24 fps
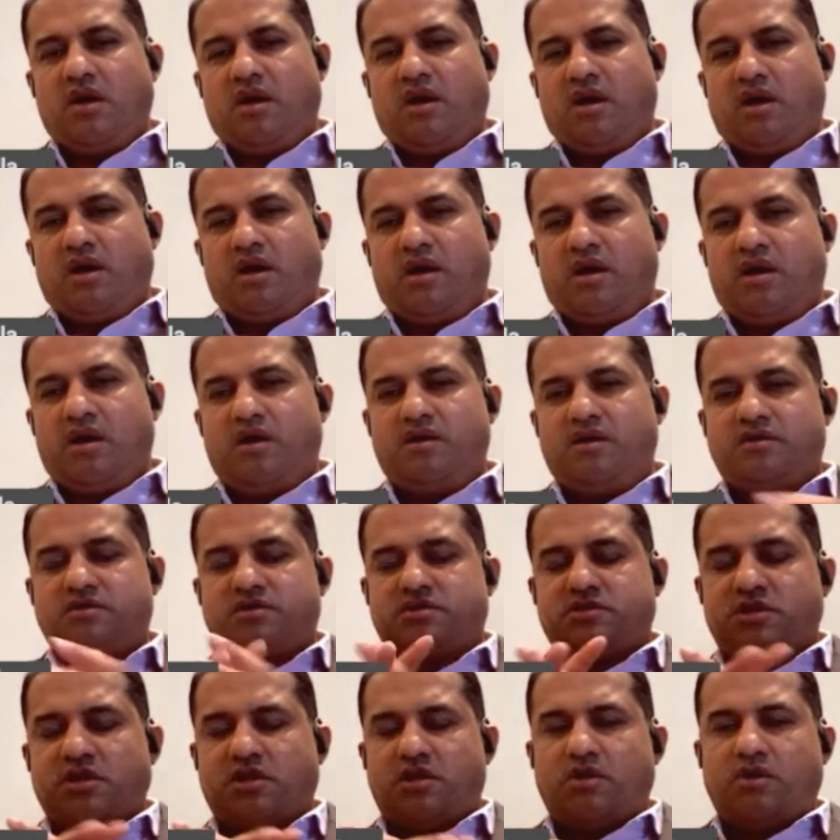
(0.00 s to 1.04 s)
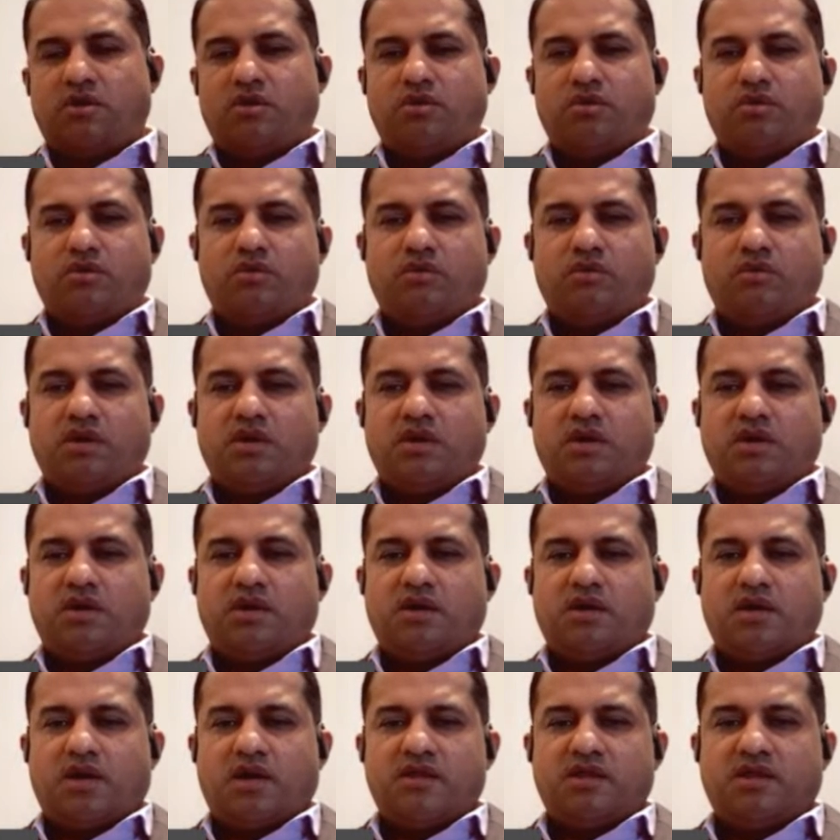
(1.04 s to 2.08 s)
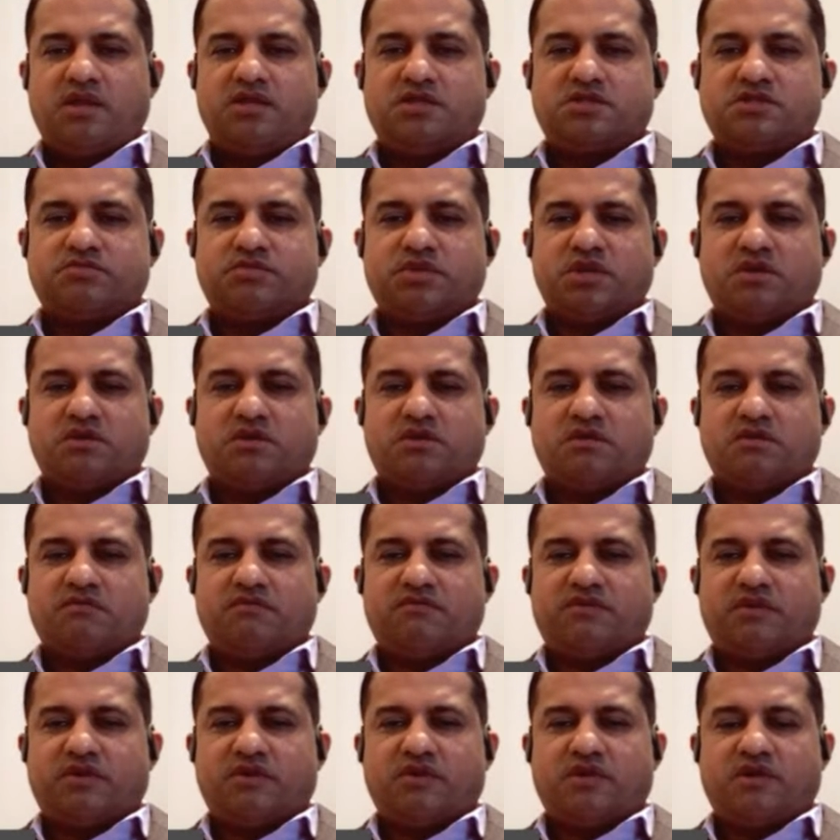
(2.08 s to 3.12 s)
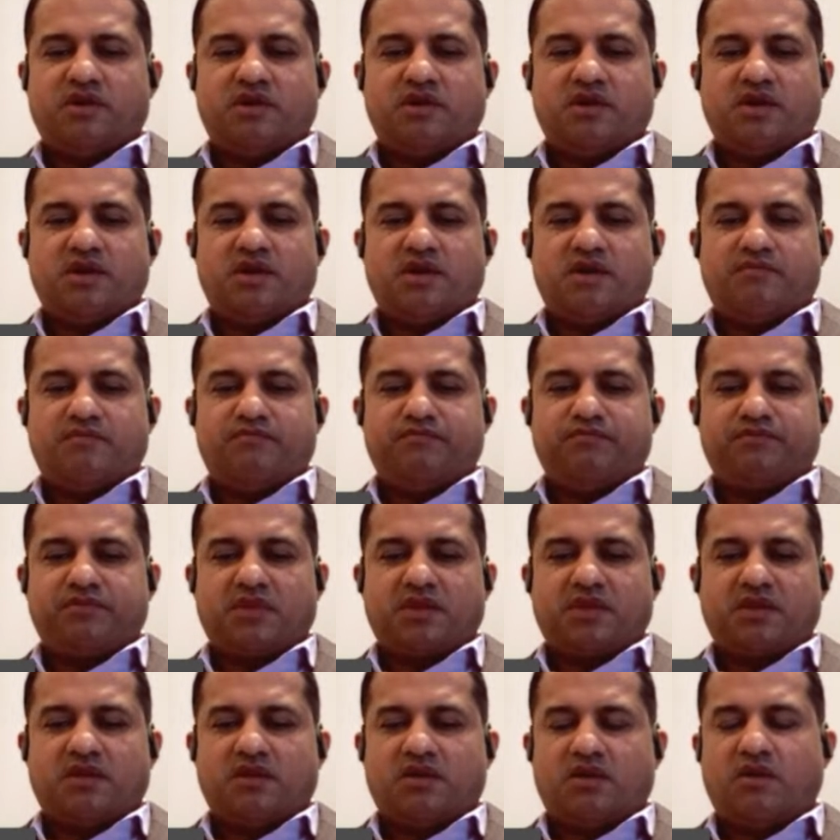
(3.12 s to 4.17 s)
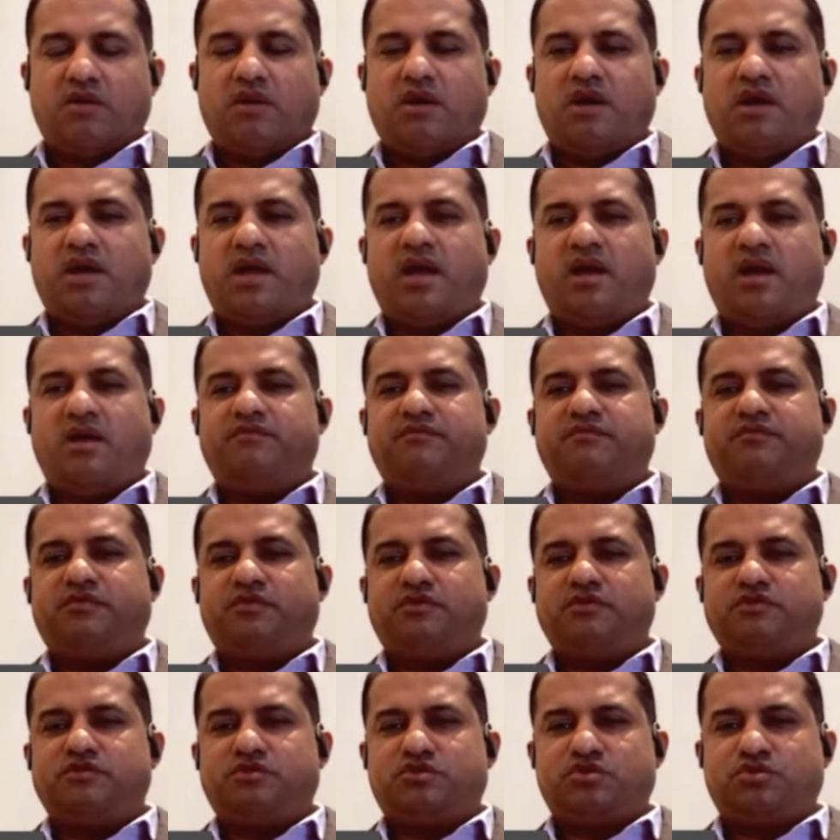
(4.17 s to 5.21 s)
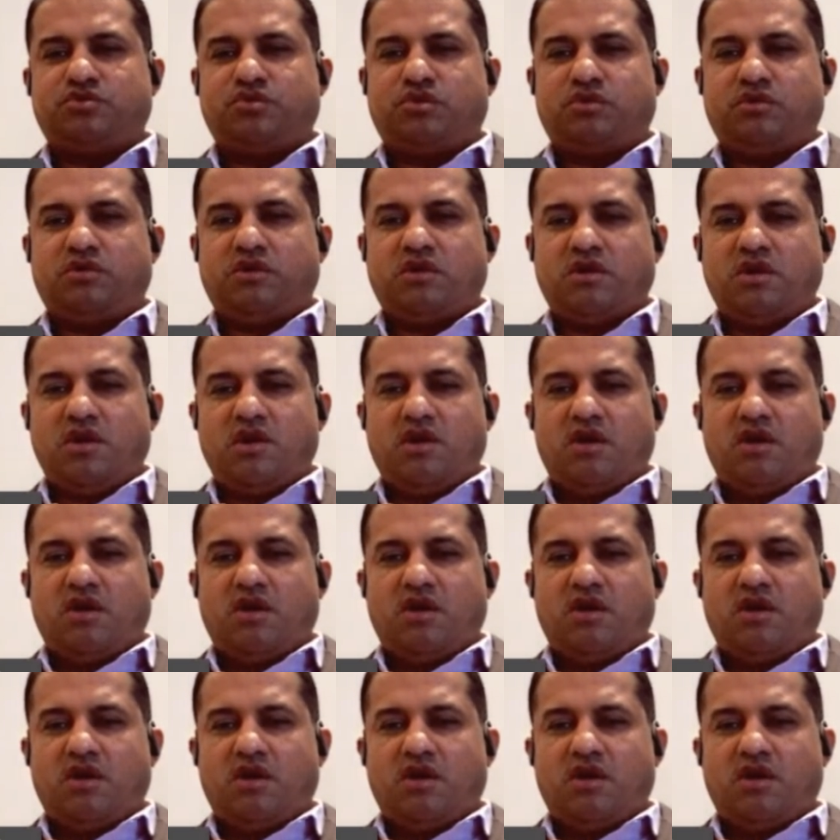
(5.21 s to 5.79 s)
So I think it's been very, a helpful tool